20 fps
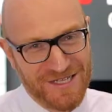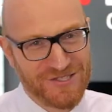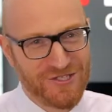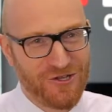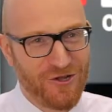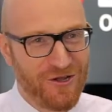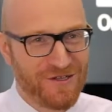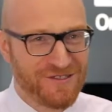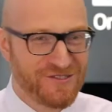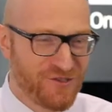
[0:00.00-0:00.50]
It's
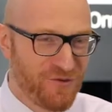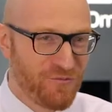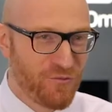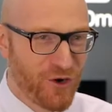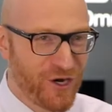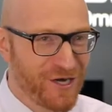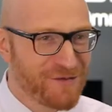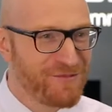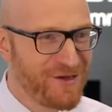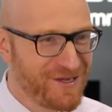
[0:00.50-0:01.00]
some
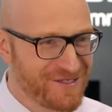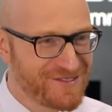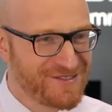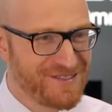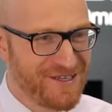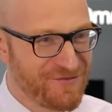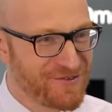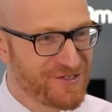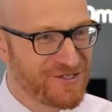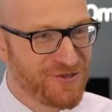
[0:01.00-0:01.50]
work, but it's
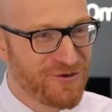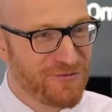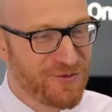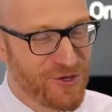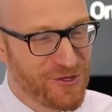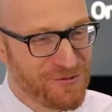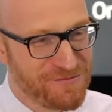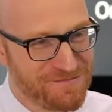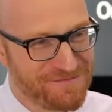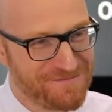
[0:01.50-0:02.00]
definitely
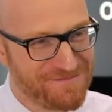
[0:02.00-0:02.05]
doable.